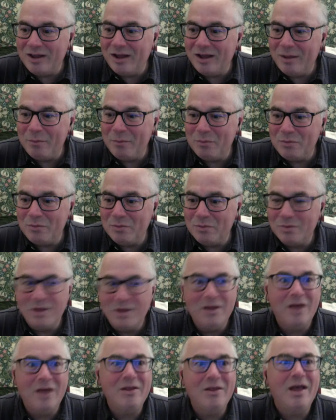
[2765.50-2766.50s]
I'm.
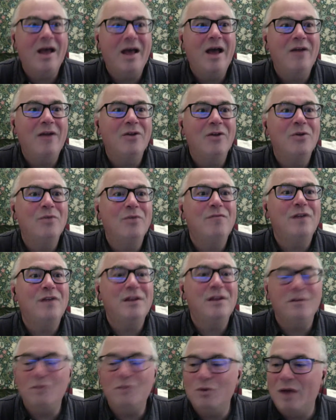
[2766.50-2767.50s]
I don't know if any
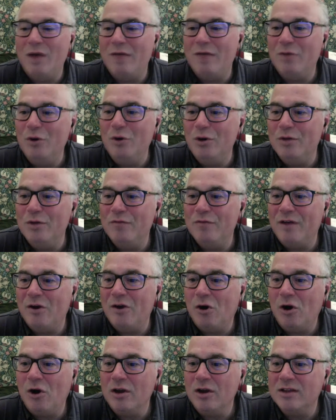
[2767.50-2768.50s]
of you have heard of
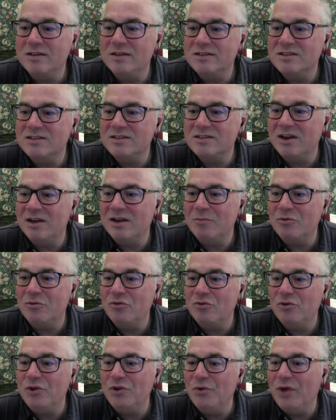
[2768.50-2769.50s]
Arkancide. I'm
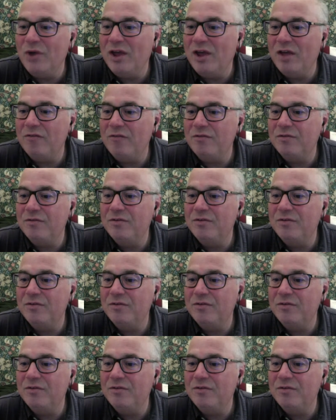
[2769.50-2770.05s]
sure you have.